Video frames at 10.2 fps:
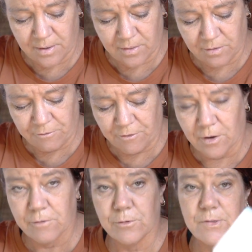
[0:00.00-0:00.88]
the
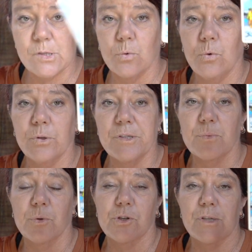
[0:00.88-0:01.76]
5 of
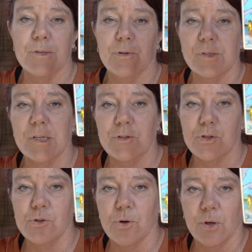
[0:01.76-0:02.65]
Swords, which is not such
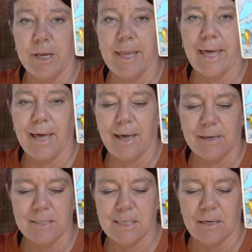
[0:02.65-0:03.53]
a jolly
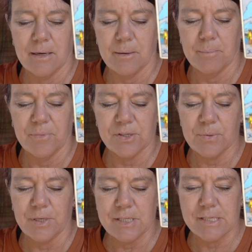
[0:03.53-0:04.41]
card.
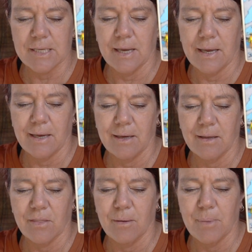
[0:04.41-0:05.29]
This one's
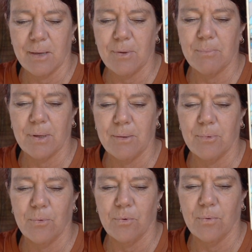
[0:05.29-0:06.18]
saying there may be
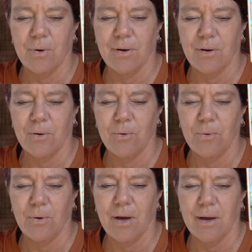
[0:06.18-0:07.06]
people
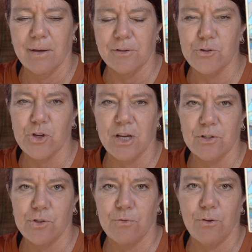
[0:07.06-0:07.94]
who are in
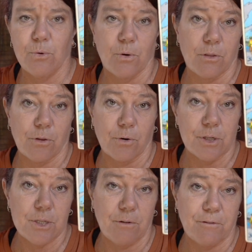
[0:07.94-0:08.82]
charge of you,
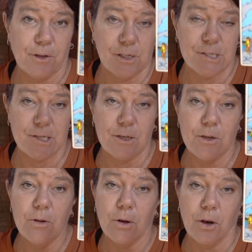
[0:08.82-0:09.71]
authority figures
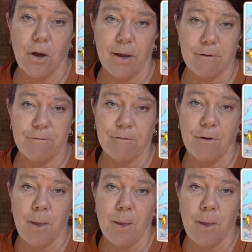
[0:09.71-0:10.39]
in your life,